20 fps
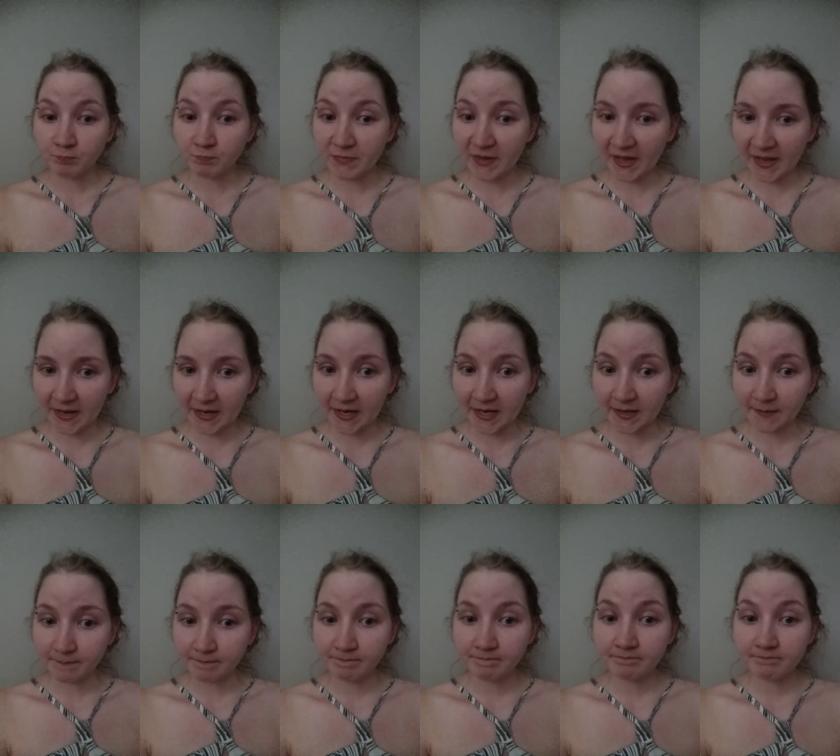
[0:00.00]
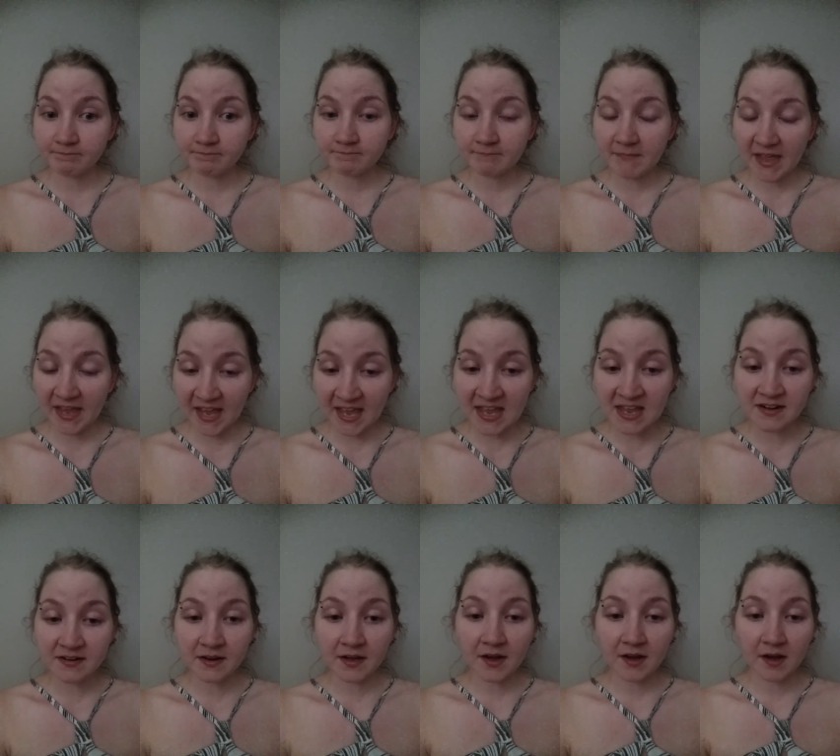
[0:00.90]
that I
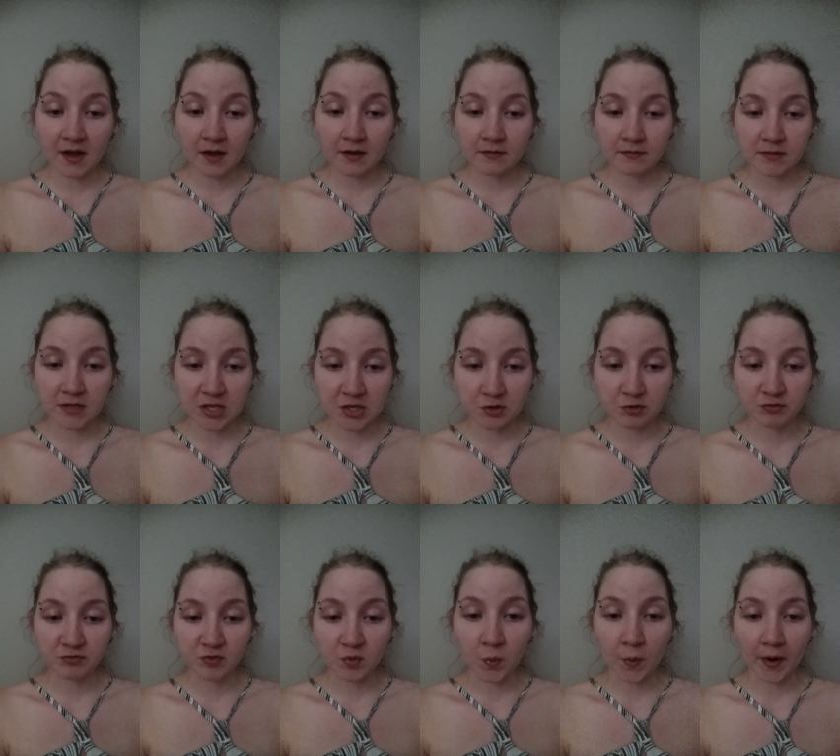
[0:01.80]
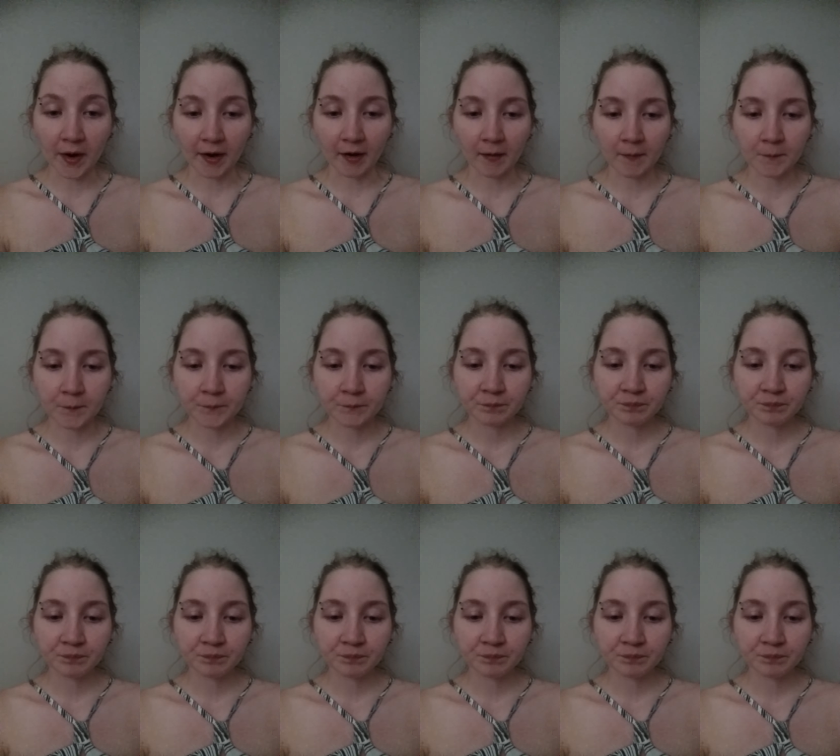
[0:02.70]
hate you for